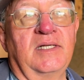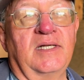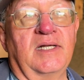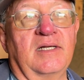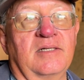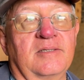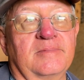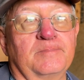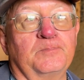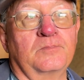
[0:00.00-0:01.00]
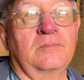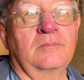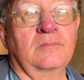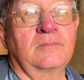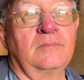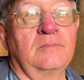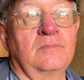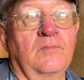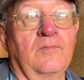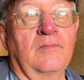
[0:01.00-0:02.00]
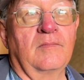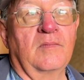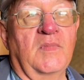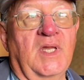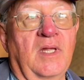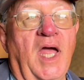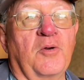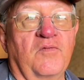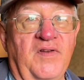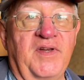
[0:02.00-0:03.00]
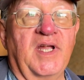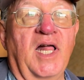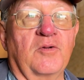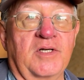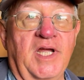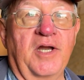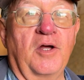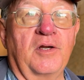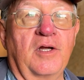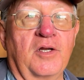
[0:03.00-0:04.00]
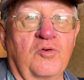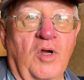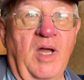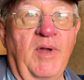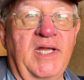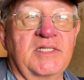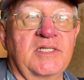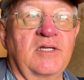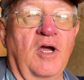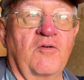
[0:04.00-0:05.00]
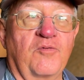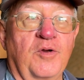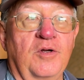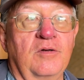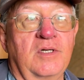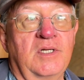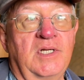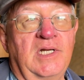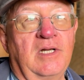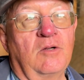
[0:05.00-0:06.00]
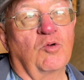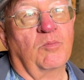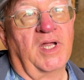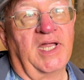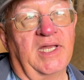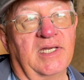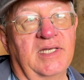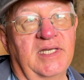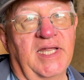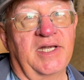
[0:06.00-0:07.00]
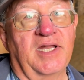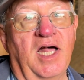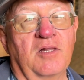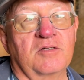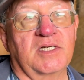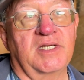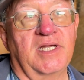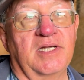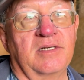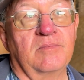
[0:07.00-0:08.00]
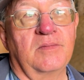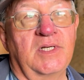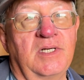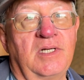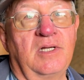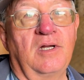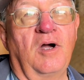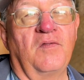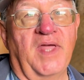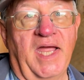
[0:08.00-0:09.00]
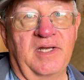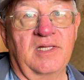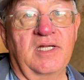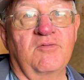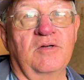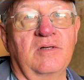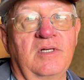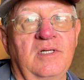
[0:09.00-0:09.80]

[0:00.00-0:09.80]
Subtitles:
$150 a ton on a dry basis. Our fruit, we're paying $10 a ton on that delivered